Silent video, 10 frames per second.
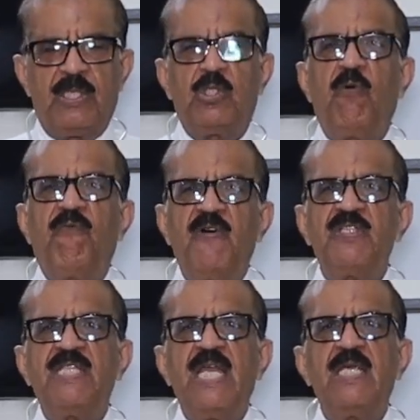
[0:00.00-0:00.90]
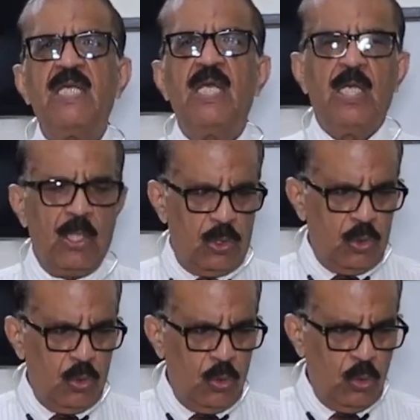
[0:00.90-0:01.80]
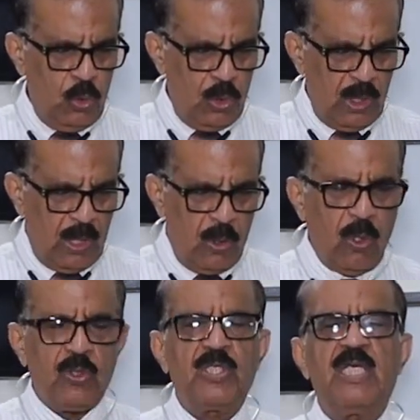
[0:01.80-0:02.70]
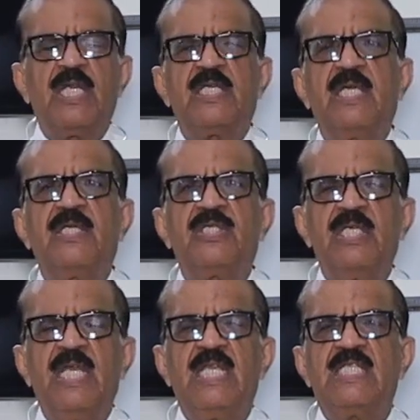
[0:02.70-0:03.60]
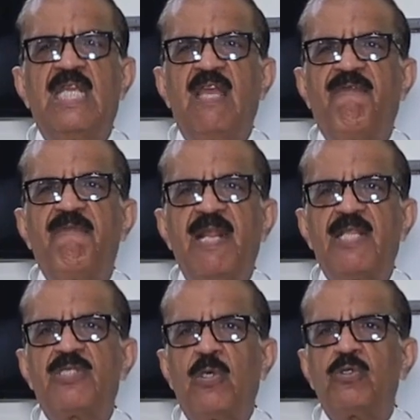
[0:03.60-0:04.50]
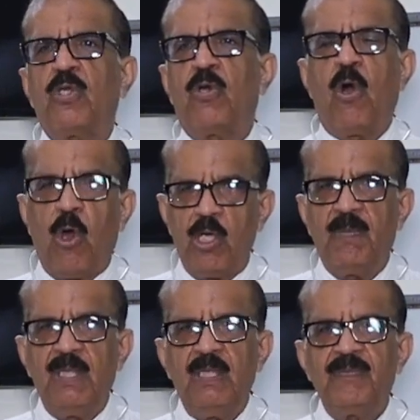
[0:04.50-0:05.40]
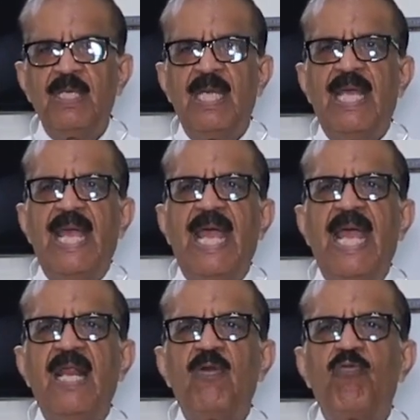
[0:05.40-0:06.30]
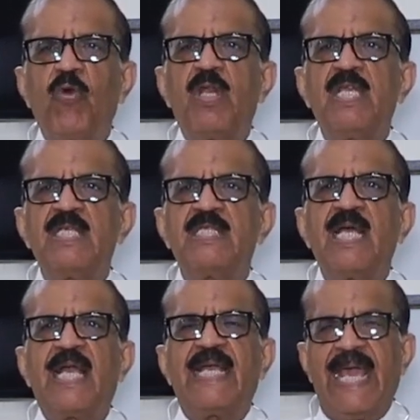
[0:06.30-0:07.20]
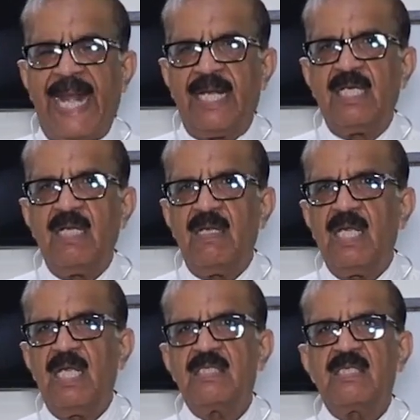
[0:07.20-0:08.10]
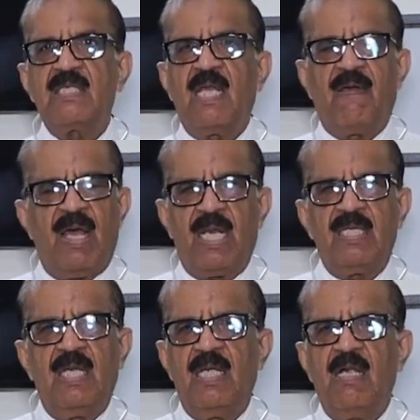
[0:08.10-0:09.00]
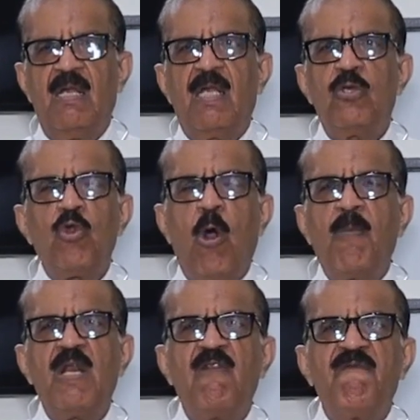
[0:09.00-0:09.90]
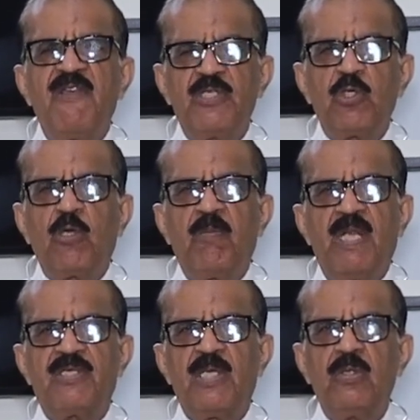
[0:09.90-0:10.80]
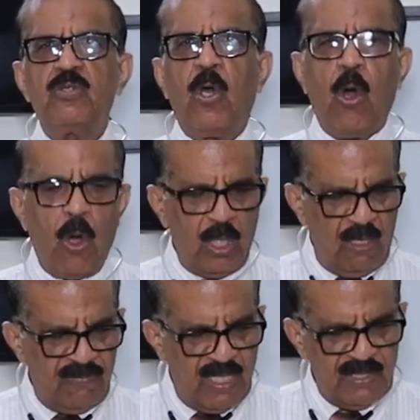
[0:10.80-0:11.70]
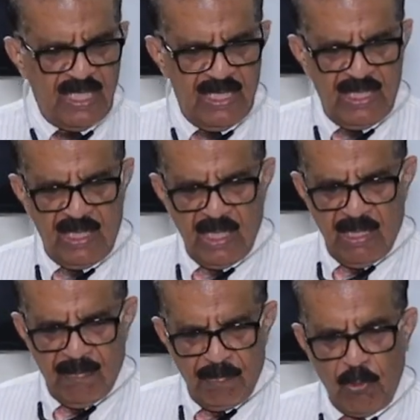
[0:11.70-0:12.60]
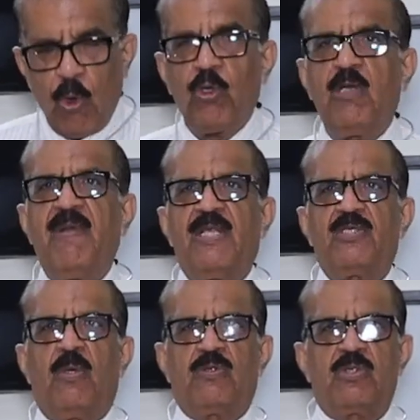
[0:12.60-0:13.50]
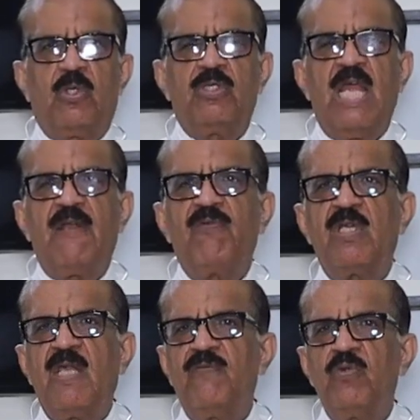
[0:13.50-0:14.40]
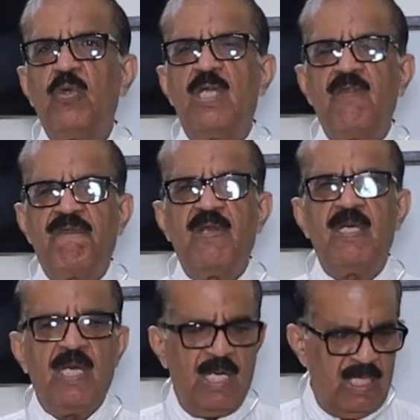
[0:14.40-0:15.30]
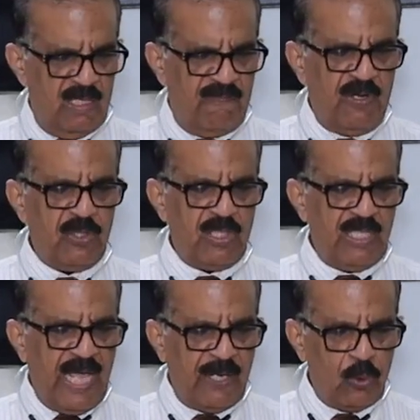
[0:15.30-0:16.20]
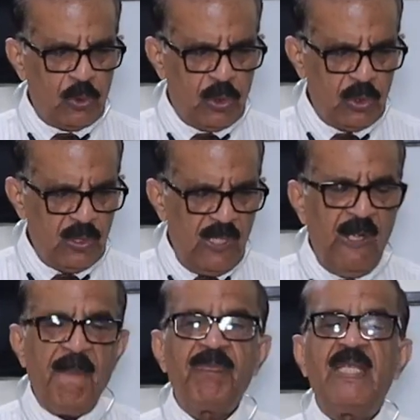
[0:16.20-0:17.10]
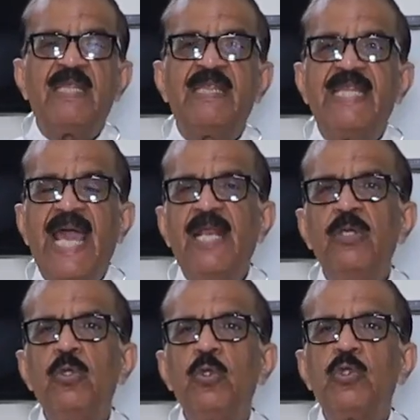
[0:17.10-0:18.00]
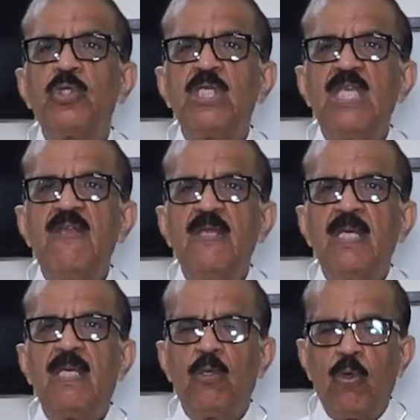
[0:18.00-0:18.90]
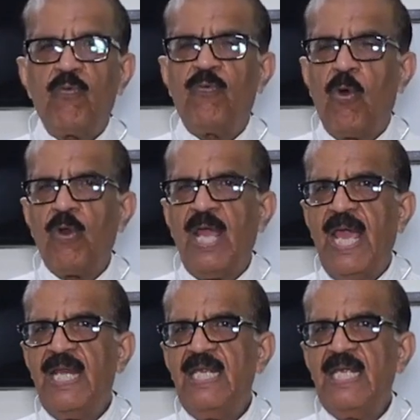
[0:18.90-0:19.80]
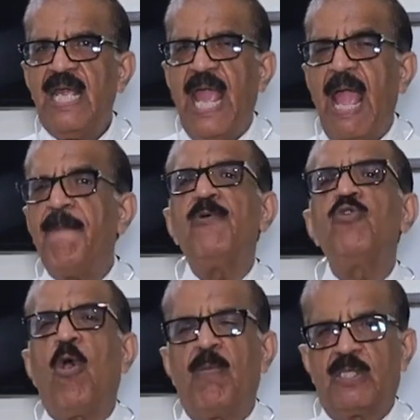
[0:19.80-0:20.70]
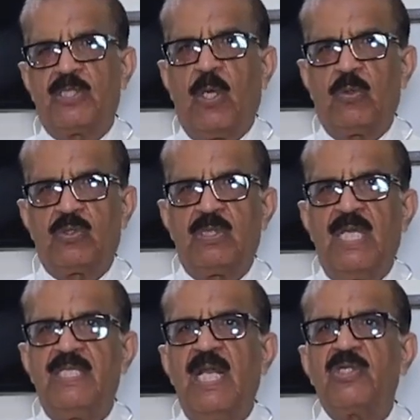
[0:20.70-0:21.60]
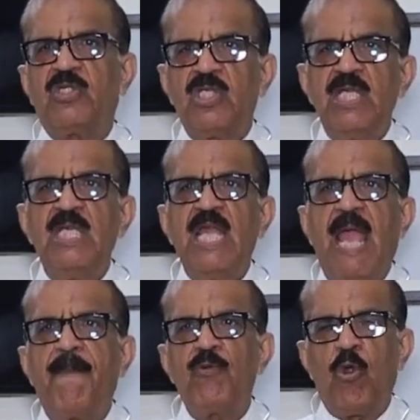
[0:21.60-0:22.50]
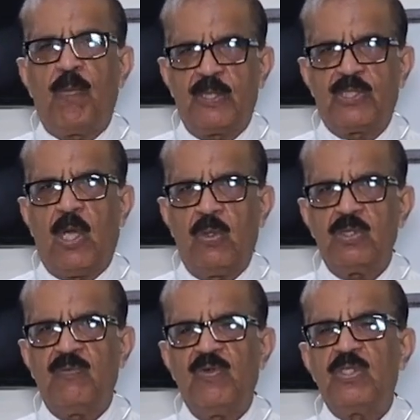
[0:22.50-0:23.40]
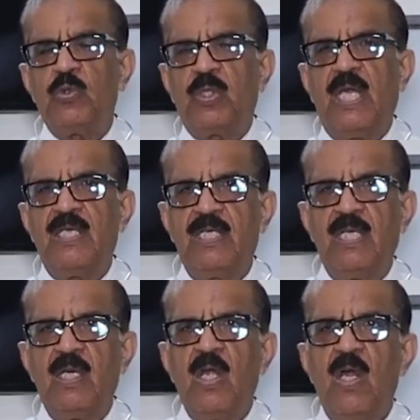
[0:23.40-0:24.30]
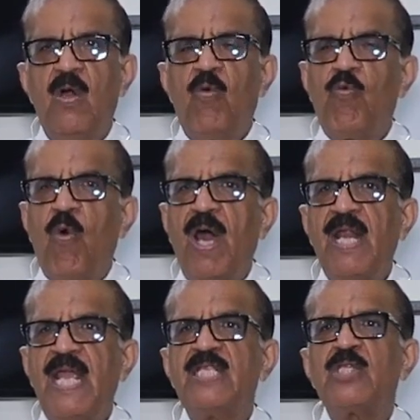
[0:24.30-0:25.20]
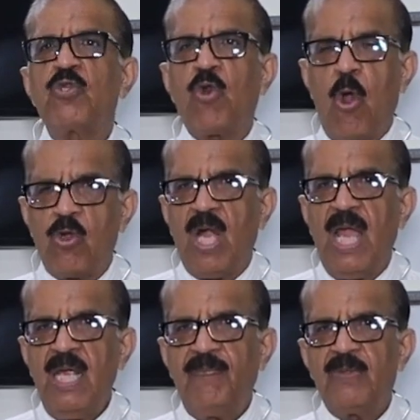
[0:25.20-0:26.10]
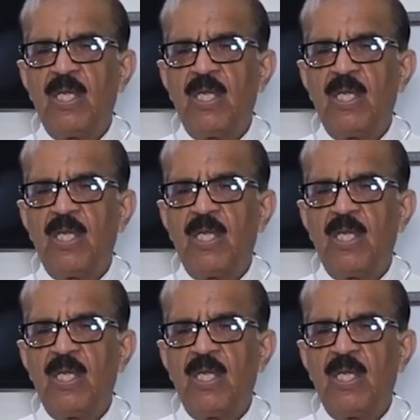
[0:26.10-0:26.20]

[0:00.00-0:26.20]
So first thing you on auscultation see is if breath sounds are audible and what is the character, is are they normal vesicular breath sounds or if there is any bronchial breath sounds. So that would give you a differential diagnosis. Then you look for any abnormal sounds, and there are three abnormal sounds which you can hear. One is rhonchi.